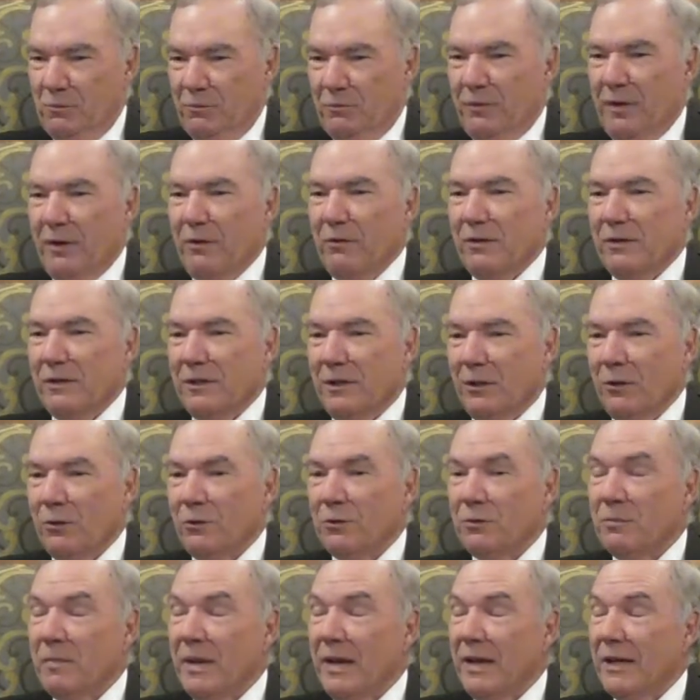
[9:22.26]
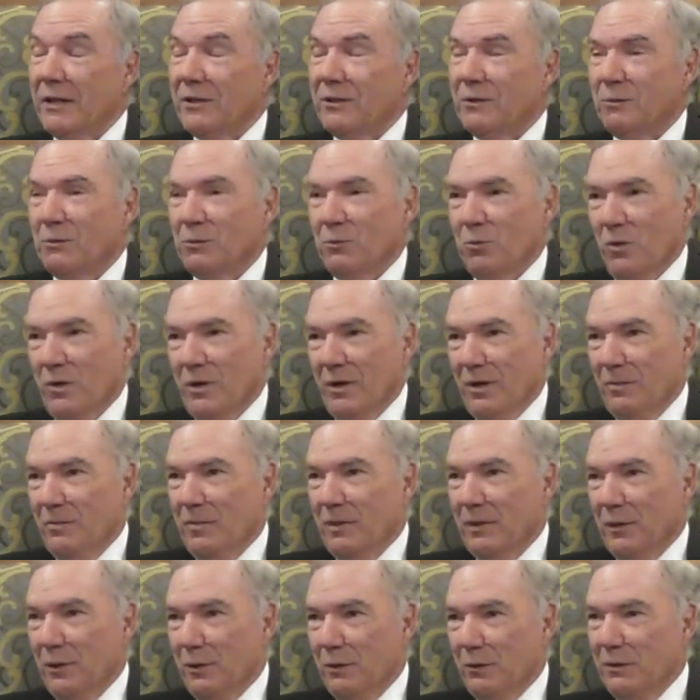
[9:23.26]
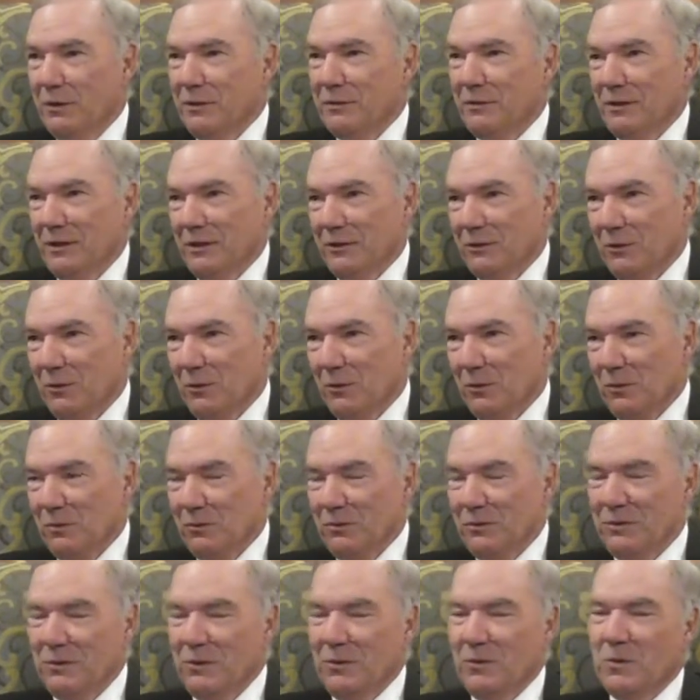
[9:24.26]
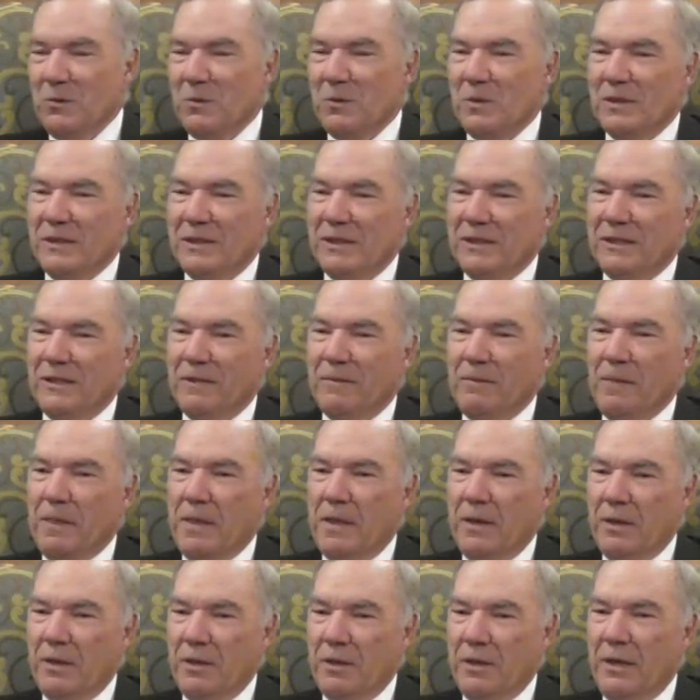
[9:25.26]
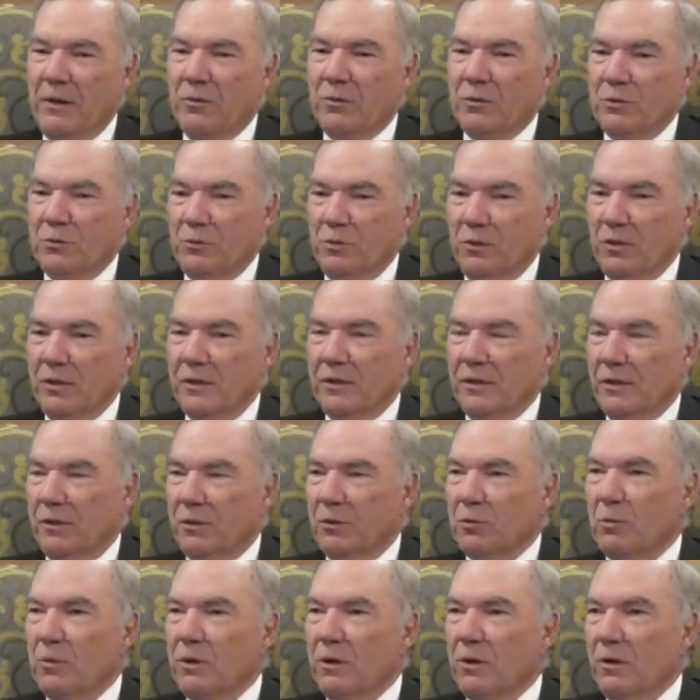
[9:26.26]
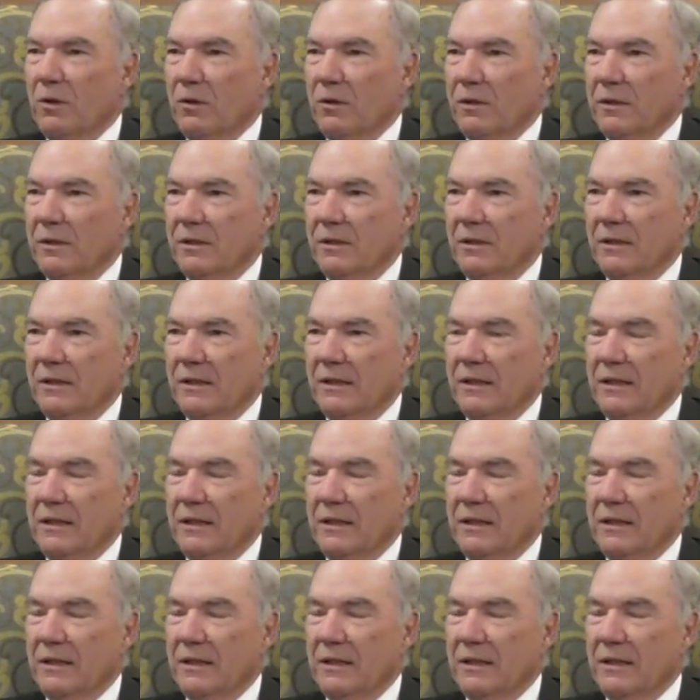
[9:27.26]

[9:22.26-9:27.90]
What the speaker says: fairly close match. It was one up on 36 holes, so that was really a thrill and